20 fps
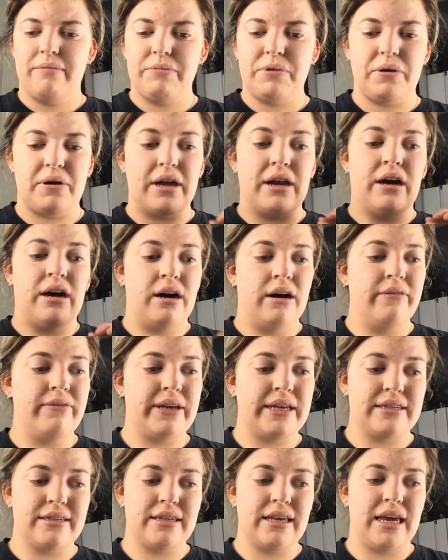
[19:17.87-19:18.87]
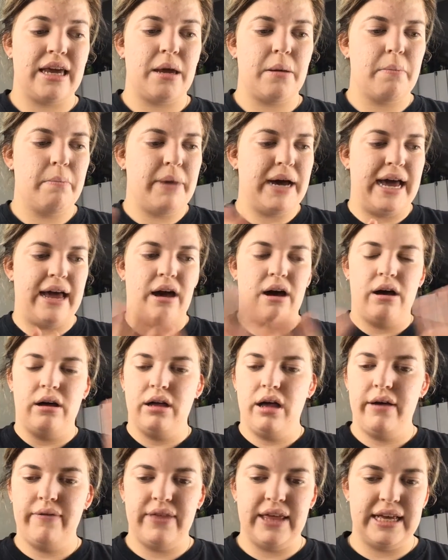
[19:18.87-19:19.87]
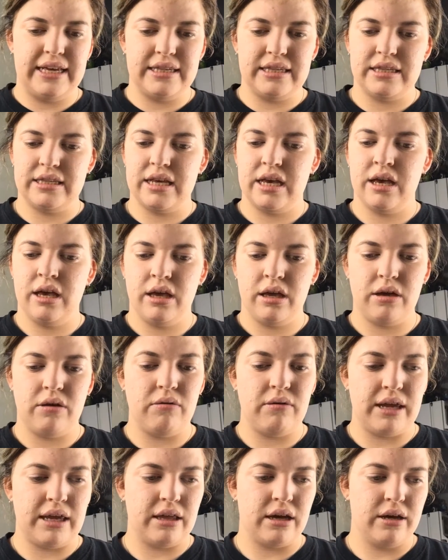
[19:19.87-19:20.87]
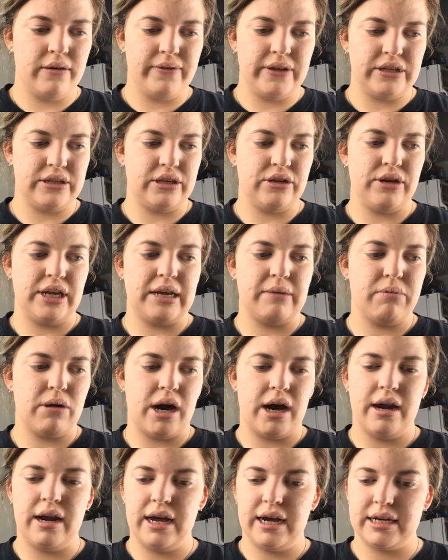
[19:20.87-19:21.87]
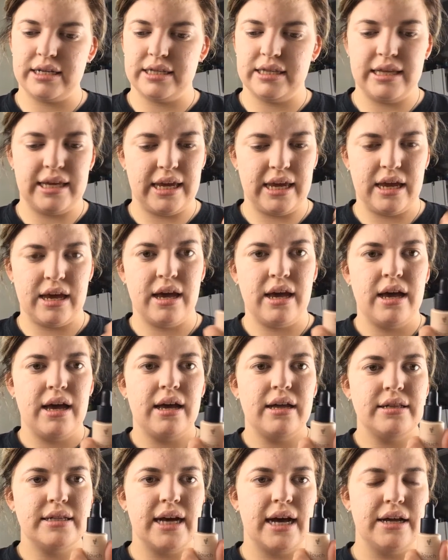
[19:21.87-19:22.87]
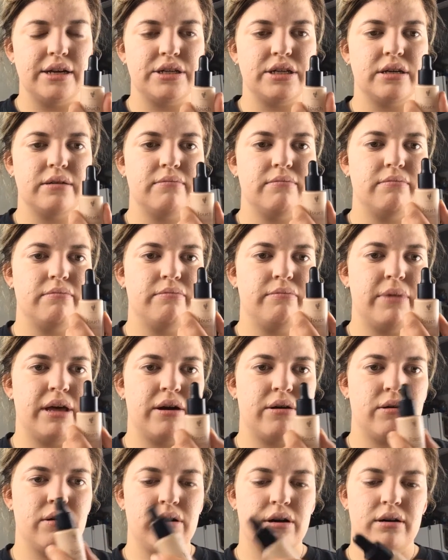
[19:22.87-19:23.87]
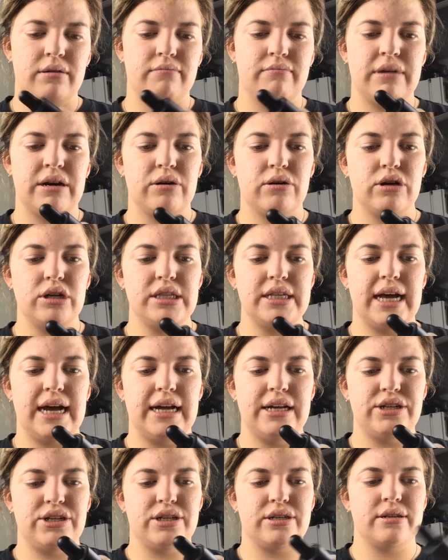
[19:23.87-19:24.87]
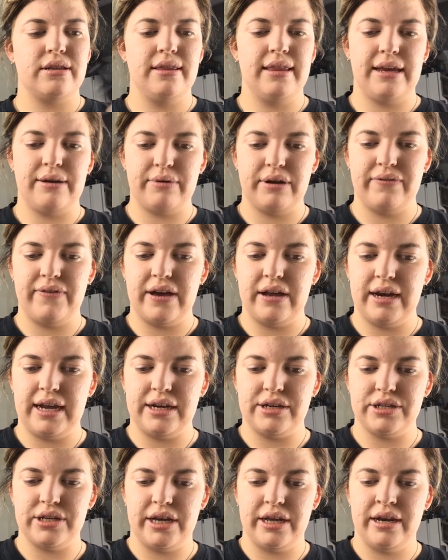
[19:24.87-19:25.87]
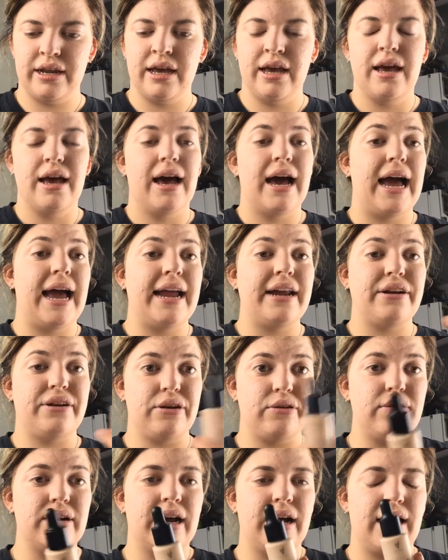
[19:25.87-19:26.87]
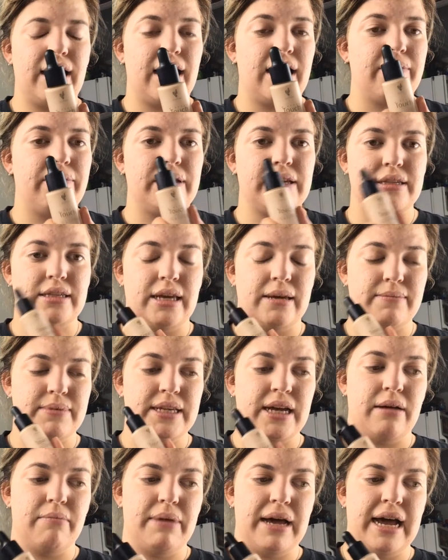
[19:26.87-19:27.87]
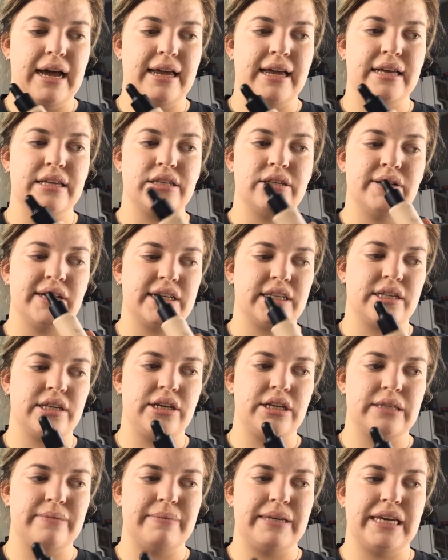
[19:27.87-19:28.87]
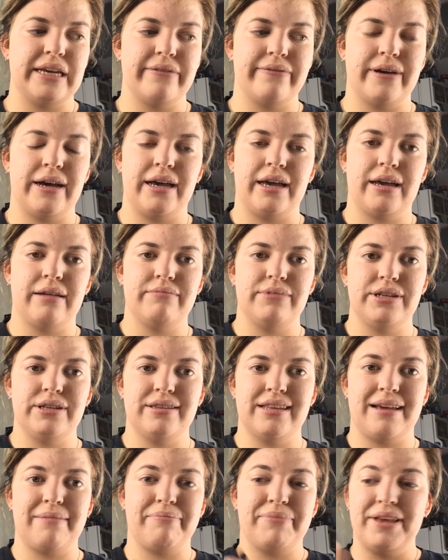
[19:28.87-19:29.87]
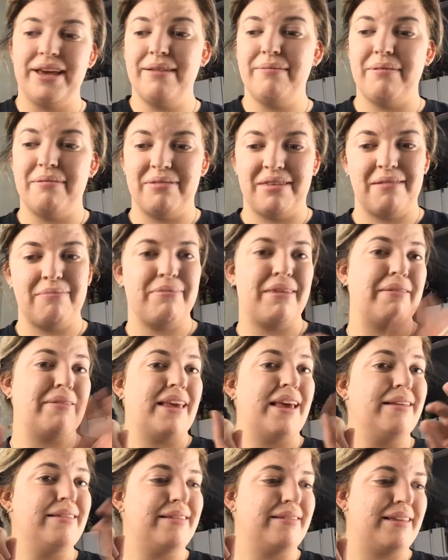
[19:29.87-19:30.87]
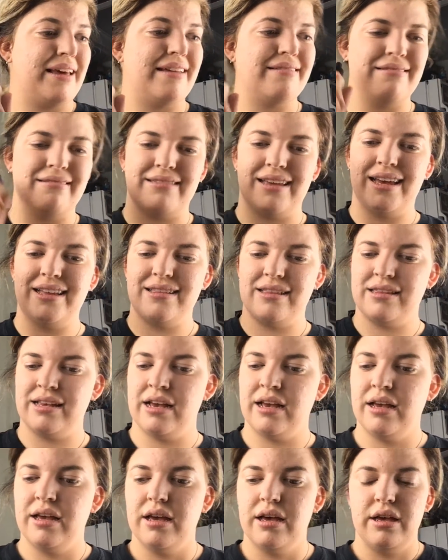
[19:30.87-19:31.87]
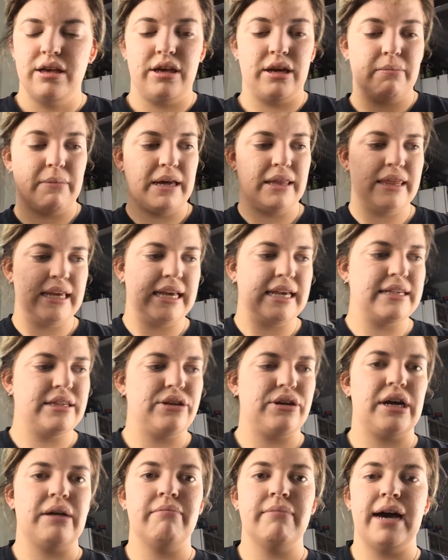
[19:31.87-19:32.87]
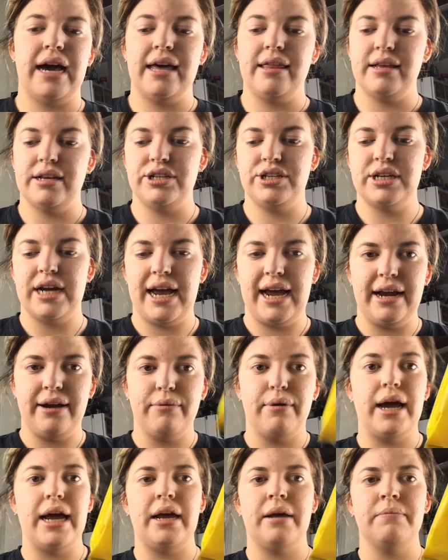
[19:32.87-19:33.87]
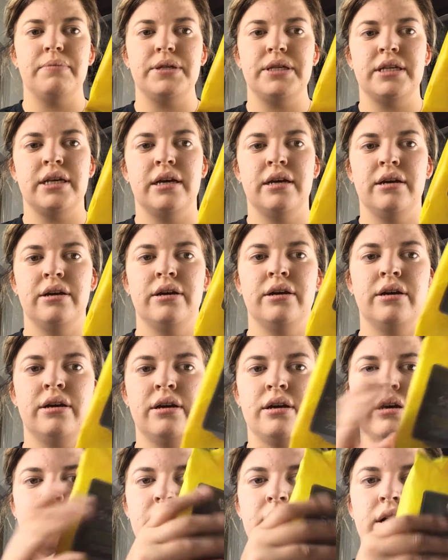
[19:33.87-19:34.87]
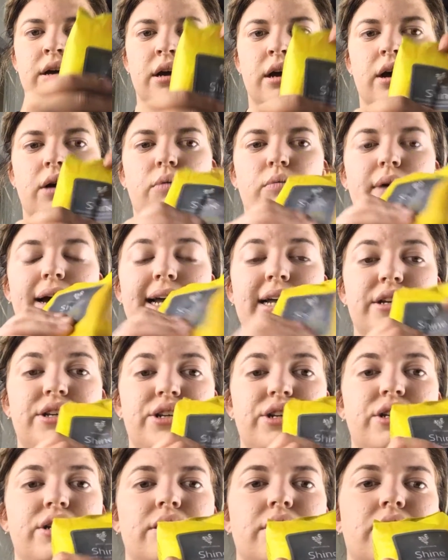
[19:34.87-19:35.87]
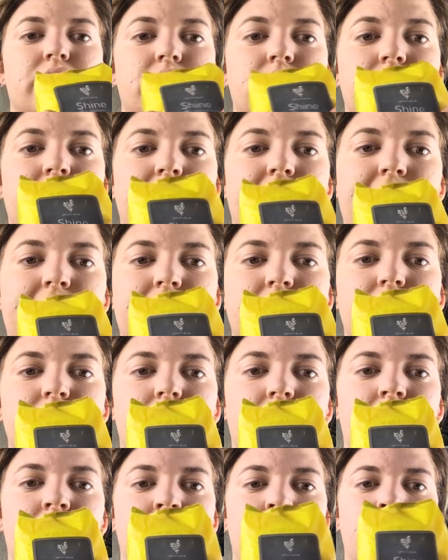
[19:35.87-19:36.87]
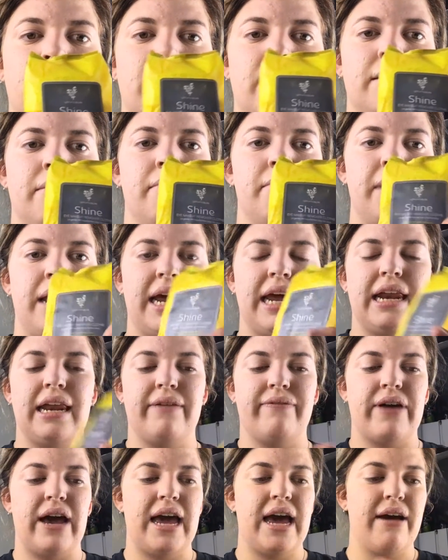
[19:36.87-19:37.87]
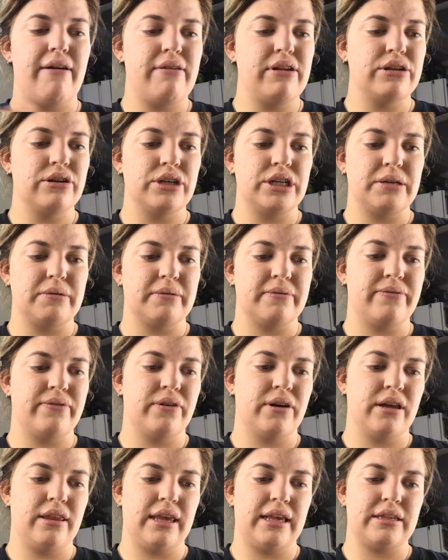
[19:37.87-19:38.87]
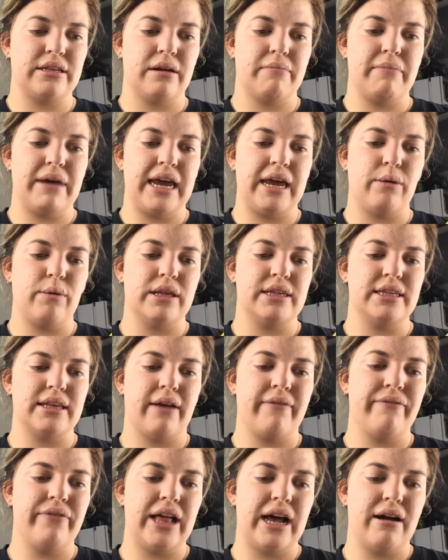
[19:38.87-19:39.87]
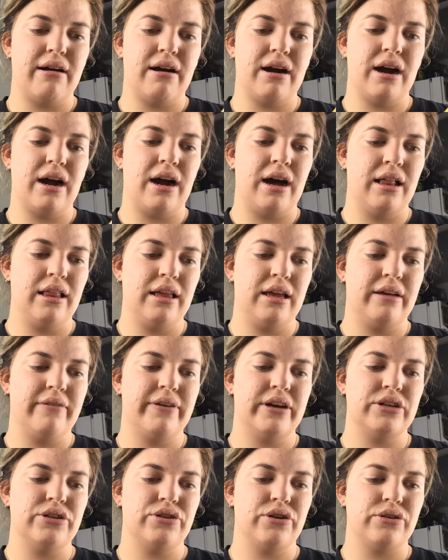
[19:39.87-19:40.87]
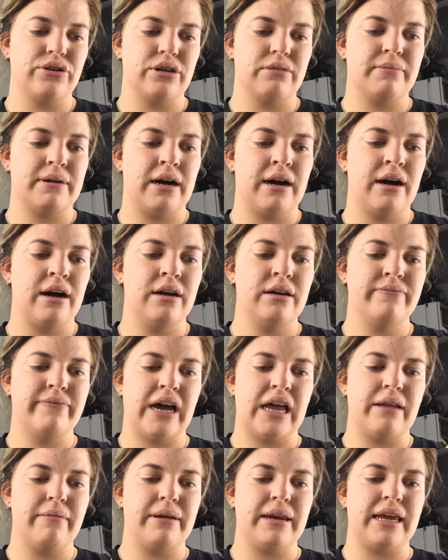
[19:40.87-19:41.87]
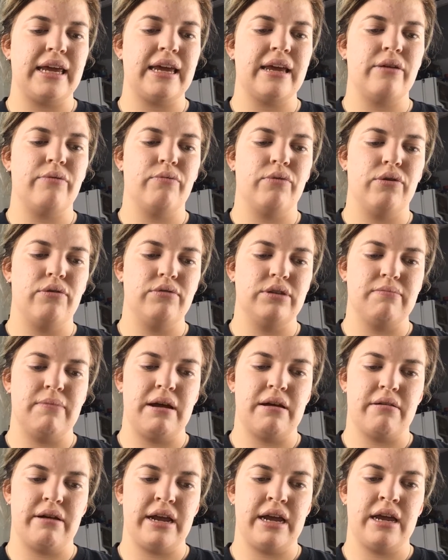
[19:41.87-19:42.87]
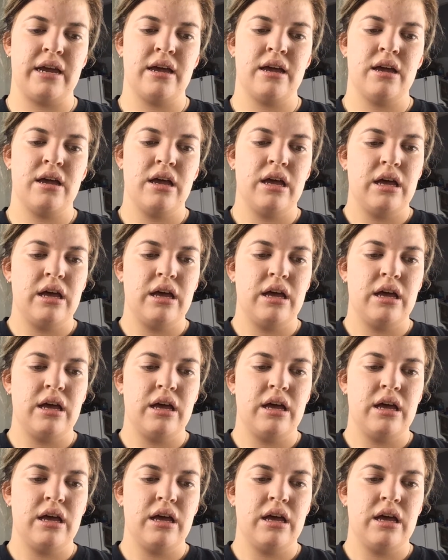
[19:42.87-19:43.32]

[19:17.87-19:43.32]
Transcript: You can obviously buy all of this all these Younique products, the Mineral Touch Liquid Foundation. I do not have these names down pat yet, so excuse me if I am just like da da da da da da da da. You can buy these. You can buy the Shine Wipes, which these are made, if I haven't told you before, these are made with sunflower, olive, jojoba, vitamin E, and rosemary,